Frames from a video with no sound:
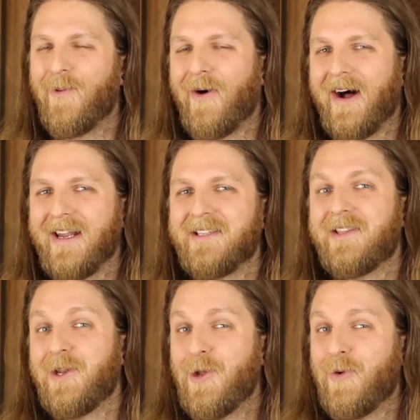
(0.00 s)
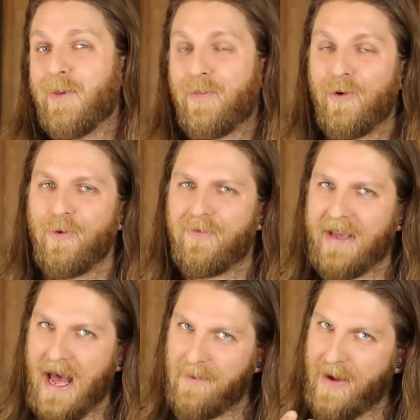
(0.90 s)
want is the new and improved
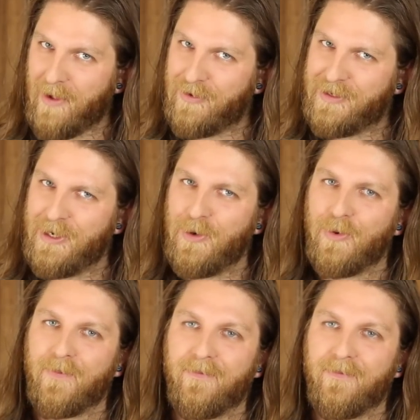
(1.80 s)
Cottonmouth 2.